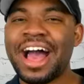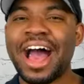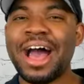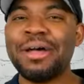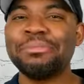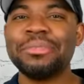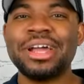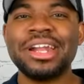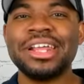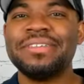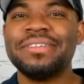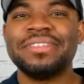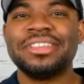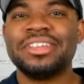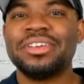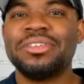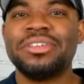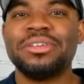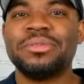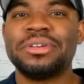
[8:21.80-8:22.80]
I'm not even the
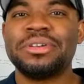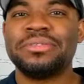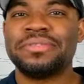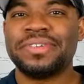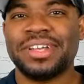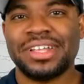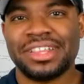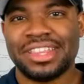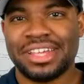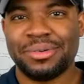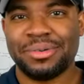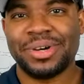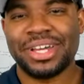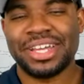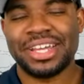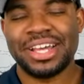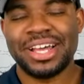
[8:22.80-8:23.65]
only one who felt that way.